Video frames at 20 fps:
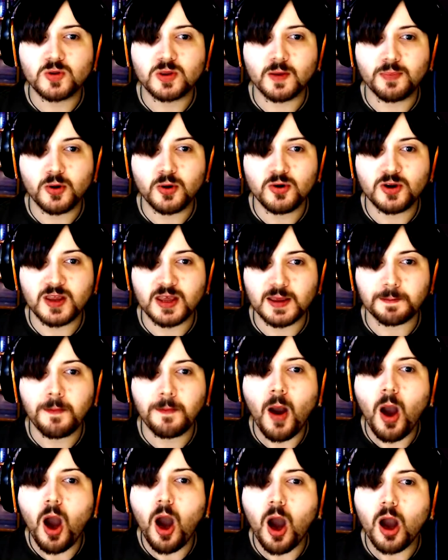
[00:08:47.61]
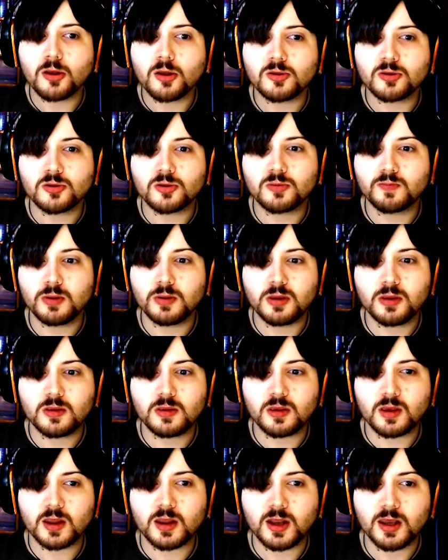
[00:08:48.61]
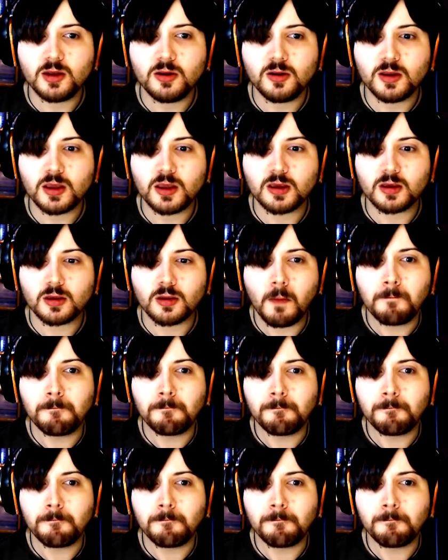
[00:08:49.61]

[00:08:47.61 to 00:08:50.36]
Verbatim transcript: the boaty. But can I not...